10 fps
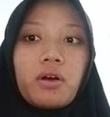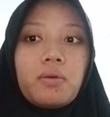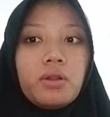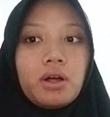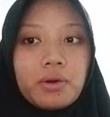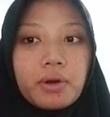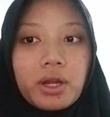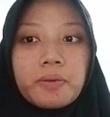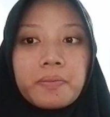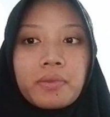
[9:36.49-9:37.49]

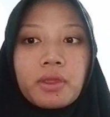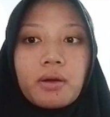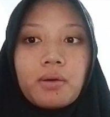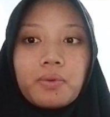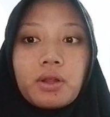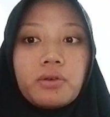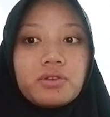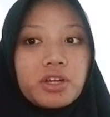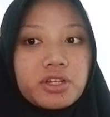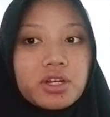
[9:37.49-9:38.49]
pronunciation, and
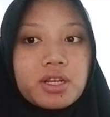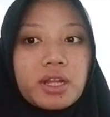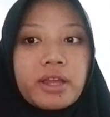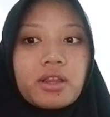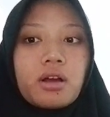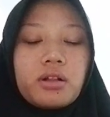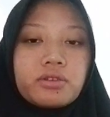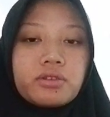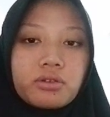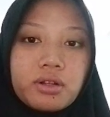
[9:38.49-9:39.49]
cultural
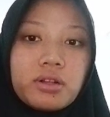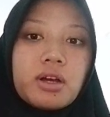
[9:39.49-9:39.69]
context.